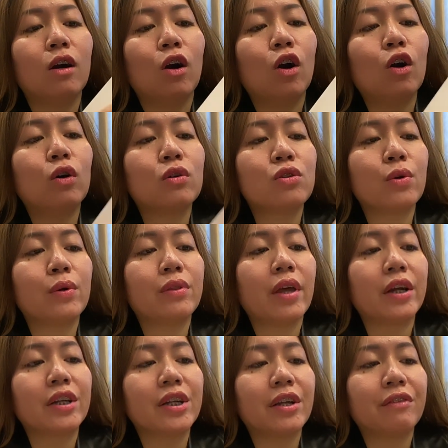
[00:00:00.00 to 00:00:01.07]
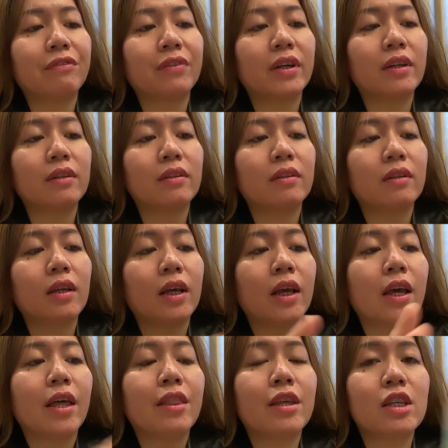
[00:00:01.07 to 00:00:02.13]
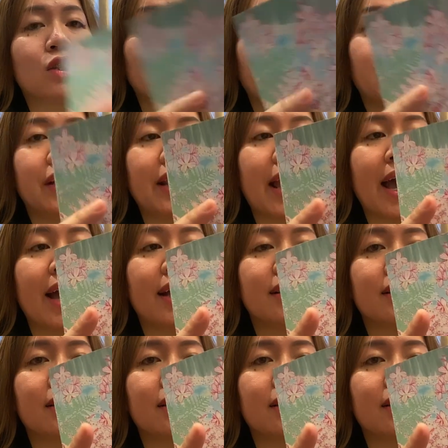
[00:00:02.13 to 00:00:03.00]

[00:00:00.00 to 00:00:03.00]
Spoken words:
Oh, so they're different. This one has